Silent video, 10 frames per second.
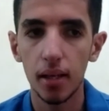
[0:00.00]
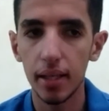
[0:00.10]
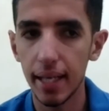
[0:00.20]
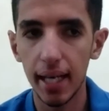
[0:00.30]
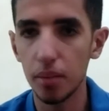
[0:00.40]

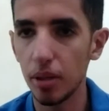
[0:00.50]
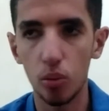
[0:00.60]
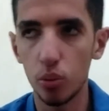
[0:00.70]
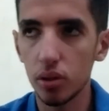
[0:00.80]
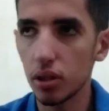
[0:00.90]
in
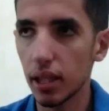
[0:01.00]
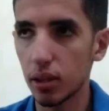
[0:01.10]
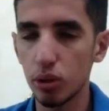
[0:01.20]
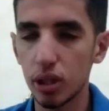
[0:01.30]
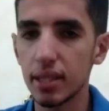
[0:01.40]
anime,
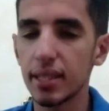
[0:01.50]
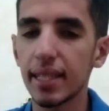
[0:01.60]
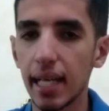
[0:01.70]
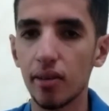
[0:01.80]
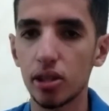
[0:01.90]
we can see
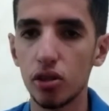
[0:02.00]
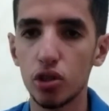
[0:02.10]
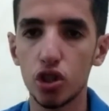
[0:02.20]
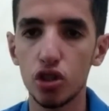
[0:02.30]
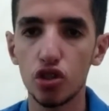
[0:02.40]
characters